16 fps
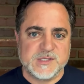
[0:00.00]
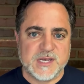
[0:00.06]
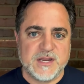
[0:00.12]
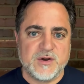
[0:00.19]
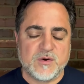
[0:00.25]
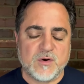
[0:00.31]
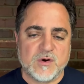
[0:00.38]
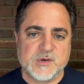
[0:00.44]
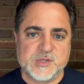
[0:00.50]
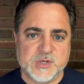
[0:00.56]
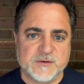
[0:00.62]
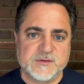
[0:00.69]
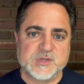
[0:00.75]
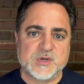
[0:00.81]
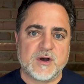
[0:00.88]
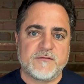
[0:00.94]
and your
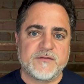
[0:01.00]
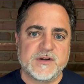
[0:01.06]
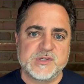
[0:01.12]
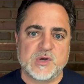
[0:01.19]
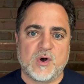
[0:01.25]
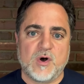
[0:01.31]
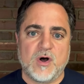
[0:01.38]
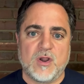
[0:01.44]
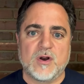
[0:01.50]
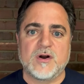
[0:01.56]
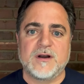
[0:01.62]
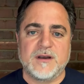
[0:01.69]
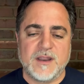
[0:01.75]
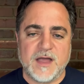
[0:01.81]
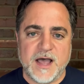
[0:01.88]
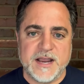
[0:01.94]
service offerings all are
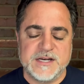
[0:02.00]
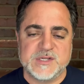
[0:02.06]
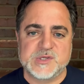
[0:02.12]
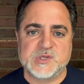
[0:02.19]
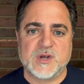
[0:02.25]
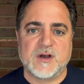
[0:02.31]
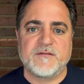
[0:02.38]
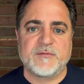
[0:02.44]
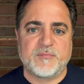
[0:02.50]
aligned to solve the